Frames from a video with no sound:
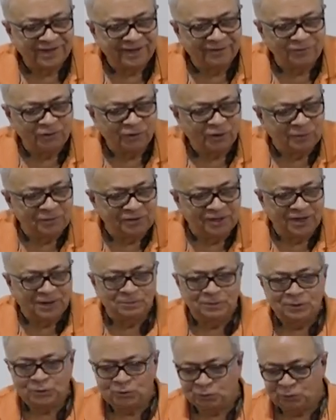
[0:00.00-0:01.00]
I have not been
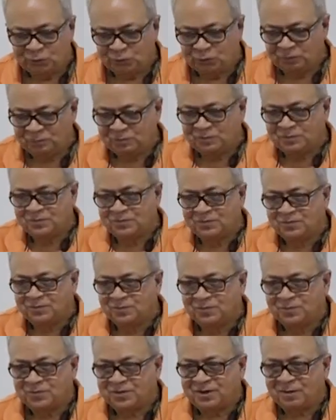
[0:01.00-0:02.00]
able to
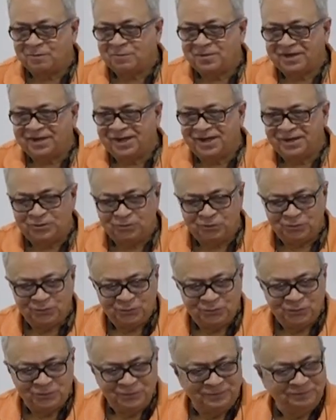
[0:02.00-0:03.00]
communicate to
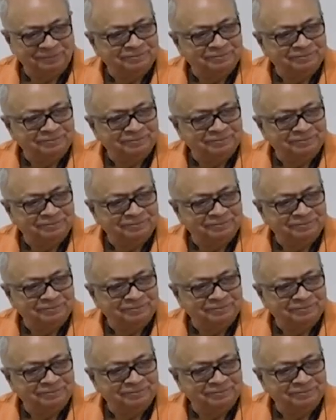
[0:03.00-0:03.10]
you.